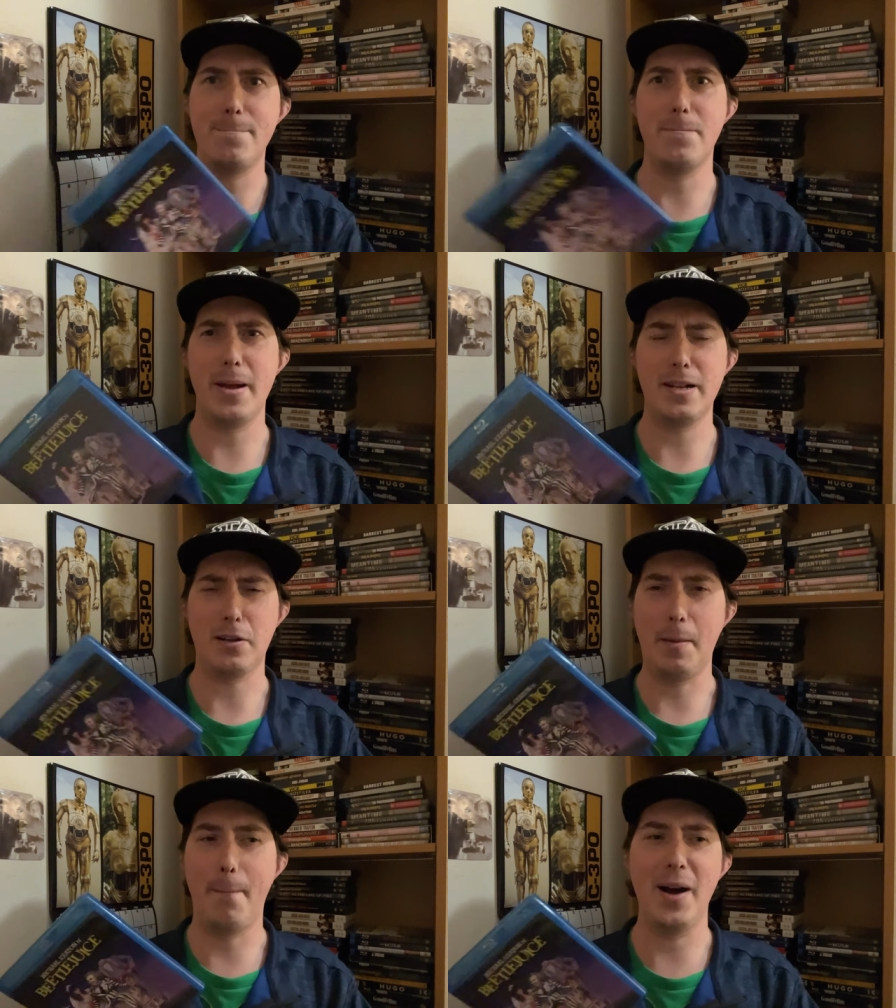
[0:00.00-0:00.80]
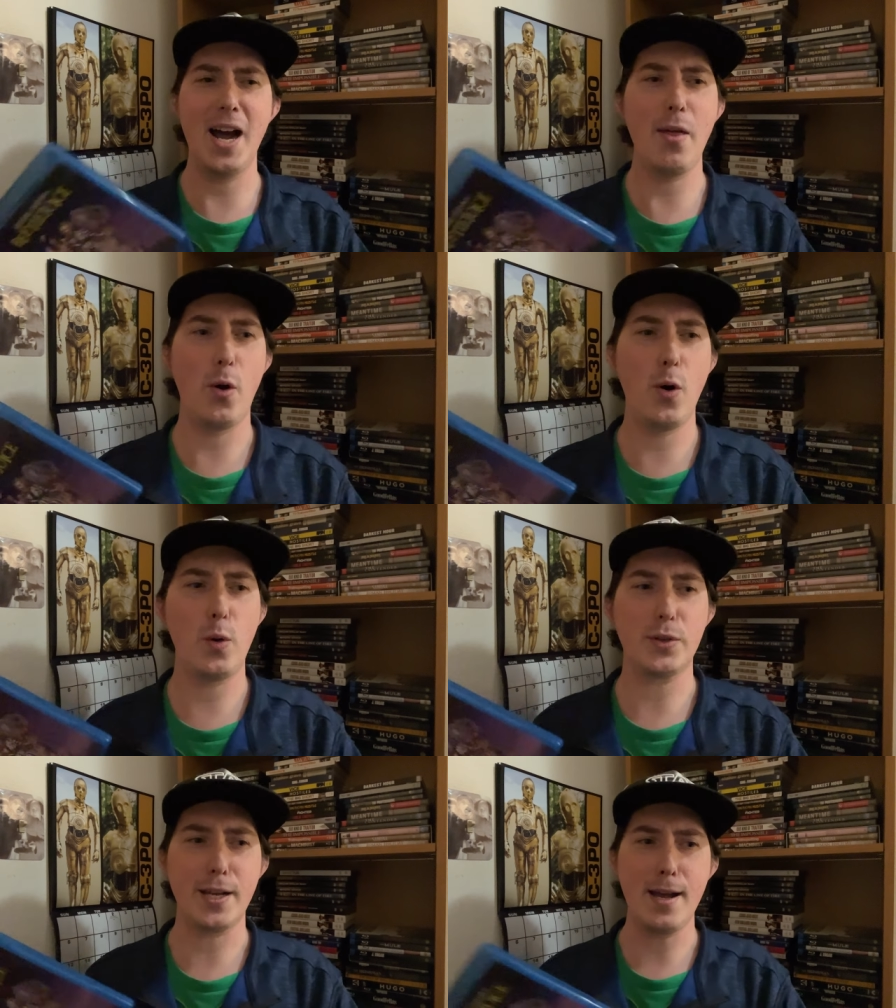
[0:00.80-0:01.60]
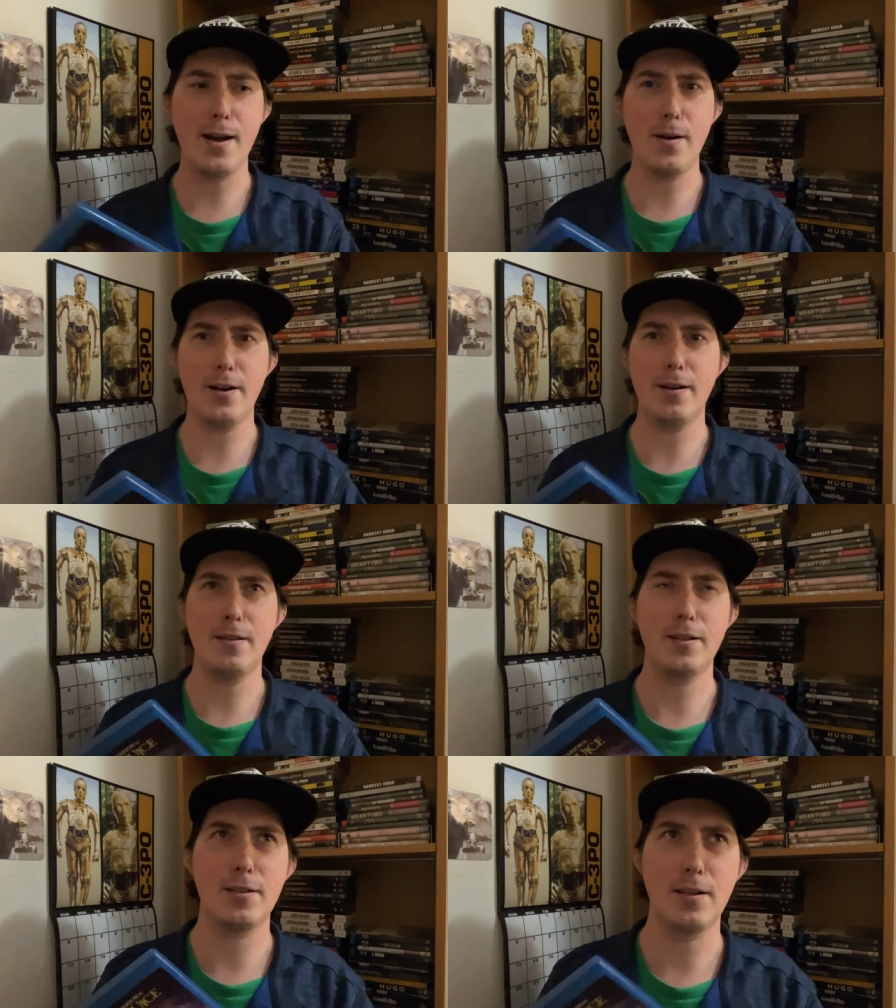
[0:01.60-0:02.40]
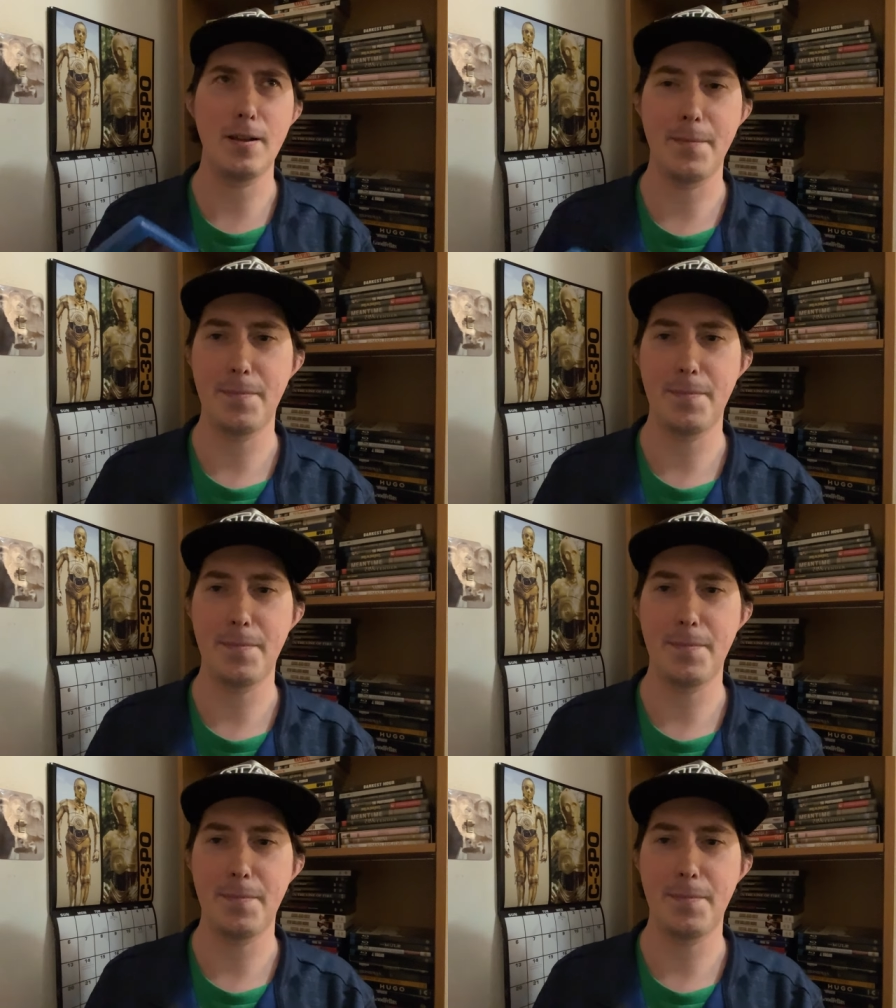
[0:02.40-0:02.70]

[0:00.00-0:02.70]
basically buy the whole town in this uh,